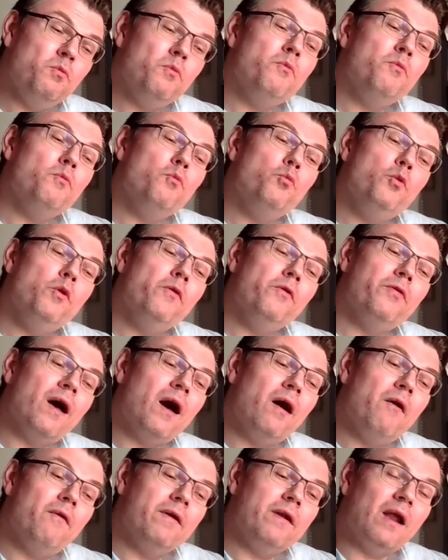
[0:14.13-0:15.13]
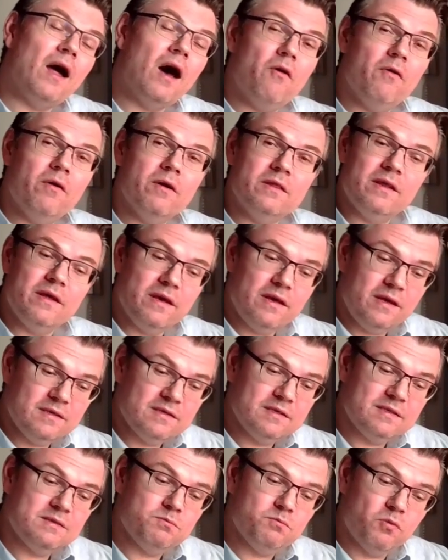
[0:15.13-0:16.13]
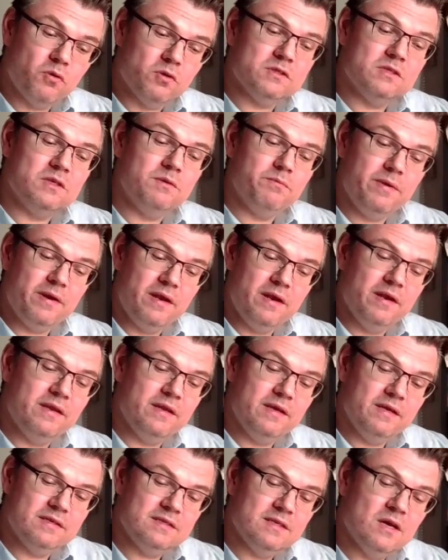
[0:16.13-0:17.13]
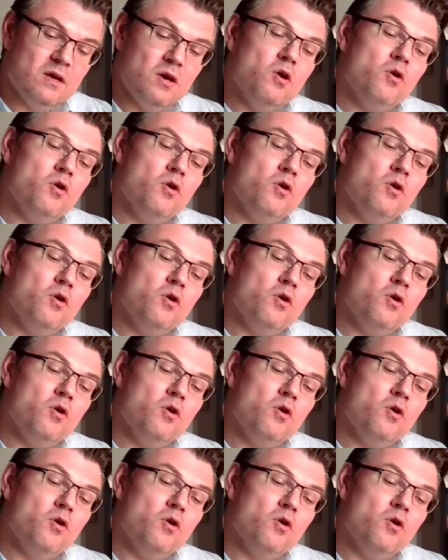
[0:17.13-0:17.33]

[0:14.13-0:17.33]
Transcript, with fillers: with our nowadays possibilities,